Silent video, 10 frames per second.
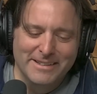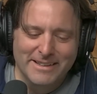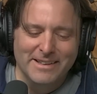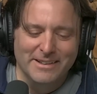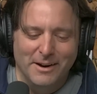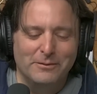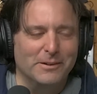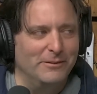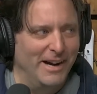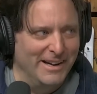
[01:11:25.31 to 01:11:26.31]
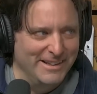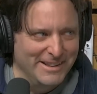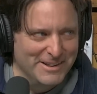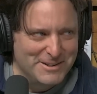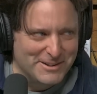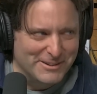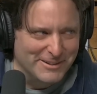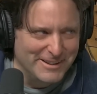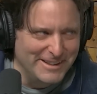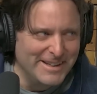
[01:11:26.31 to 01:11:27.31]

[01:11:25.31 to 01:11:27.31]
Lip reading: Is that an upper body injury?